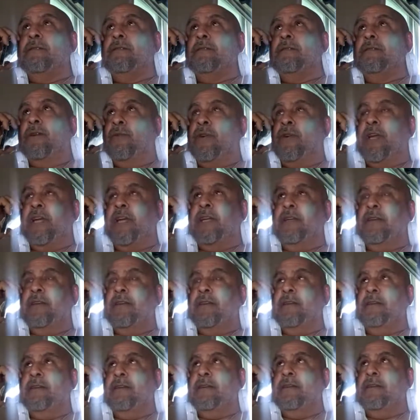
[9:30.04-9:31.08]
Okay.
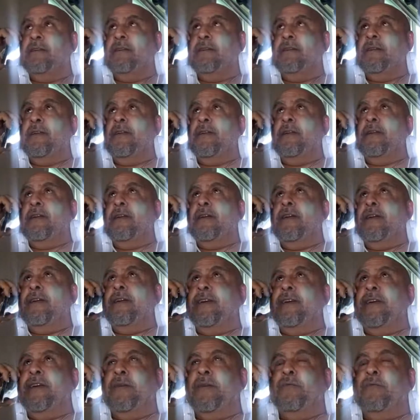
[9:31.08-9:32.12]

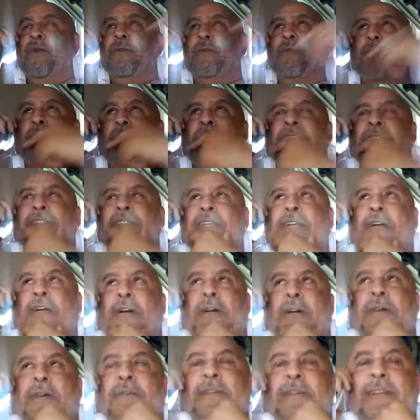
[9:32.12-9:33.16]
And what is it
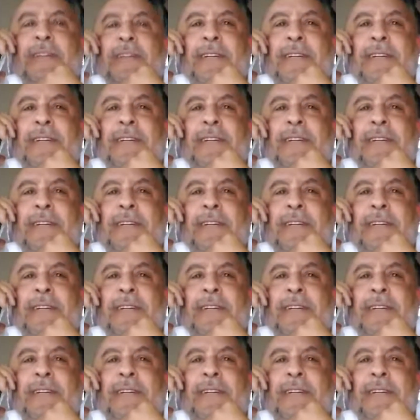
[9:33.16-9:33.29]
called?